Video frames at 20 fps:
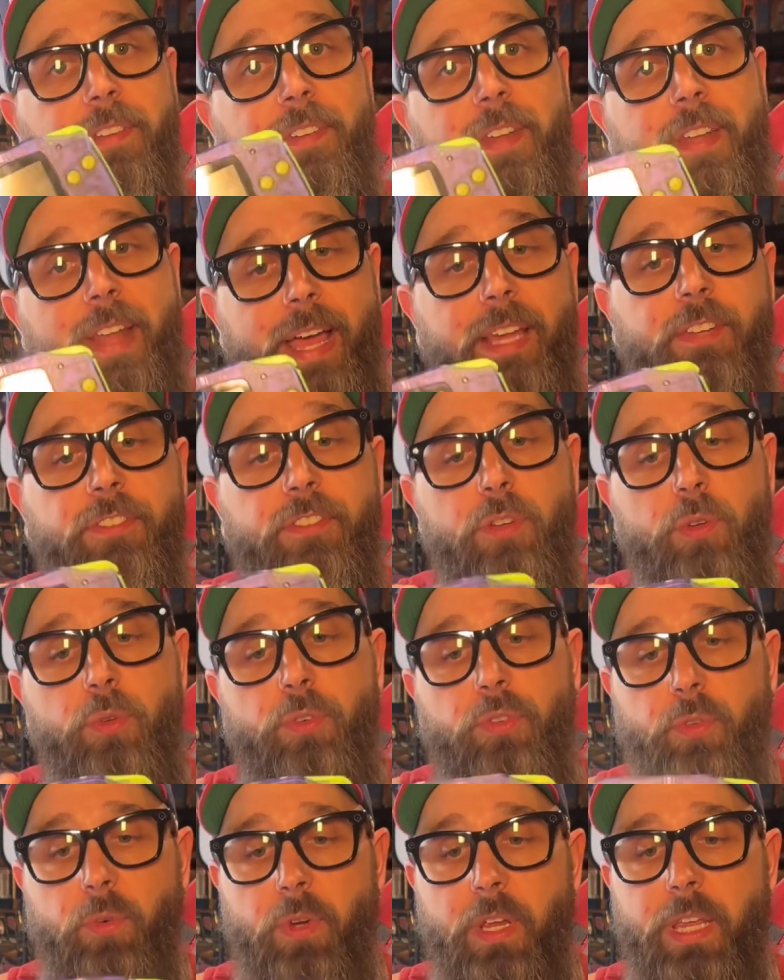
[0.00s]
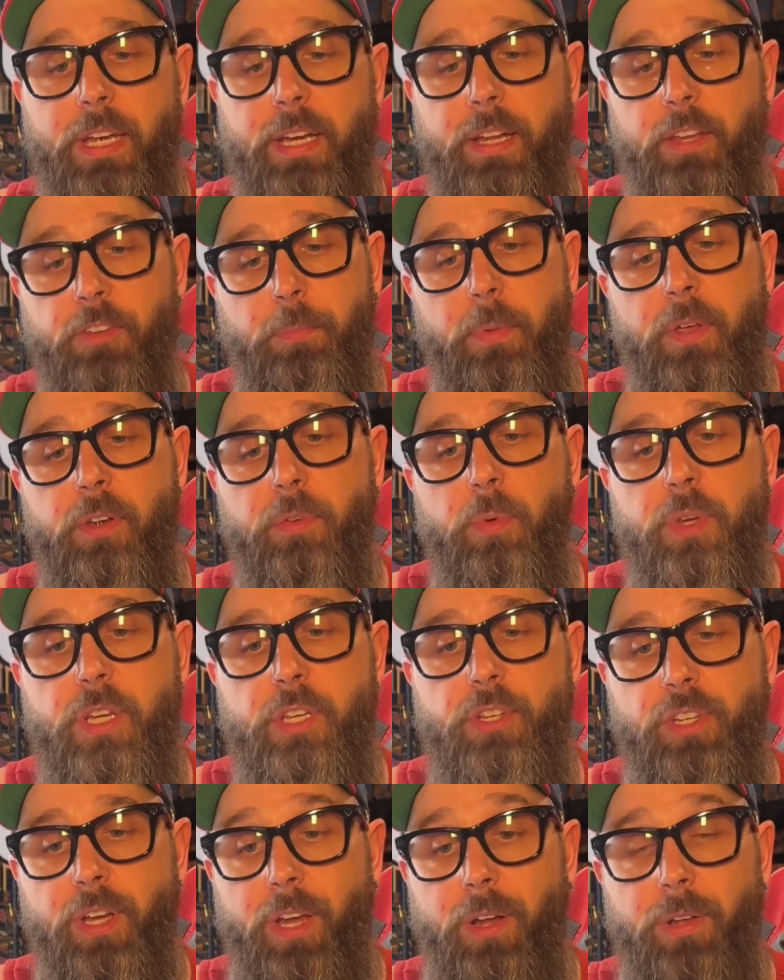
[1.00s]
a nice new screen and it's been
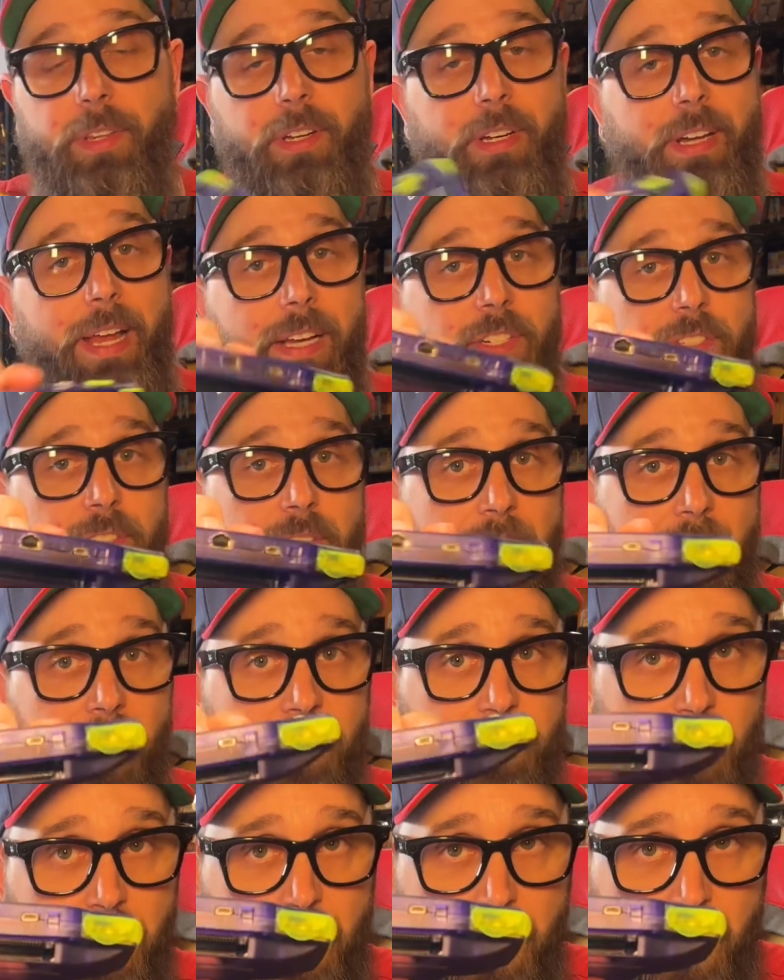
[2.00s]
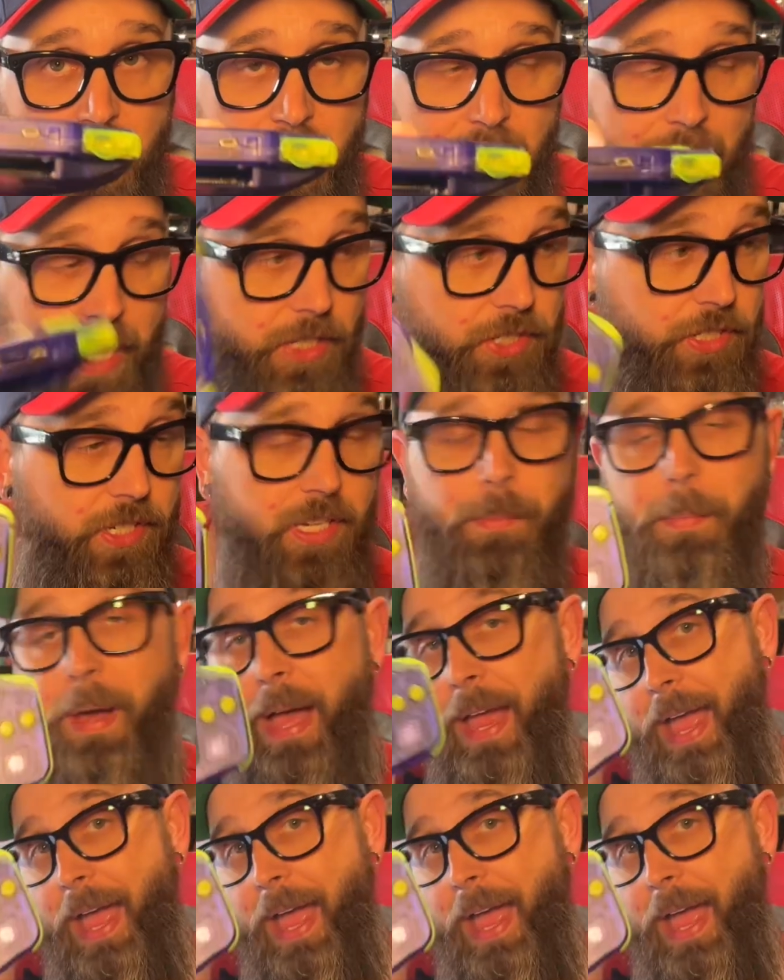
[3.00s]
reshelled and it actually has HDMI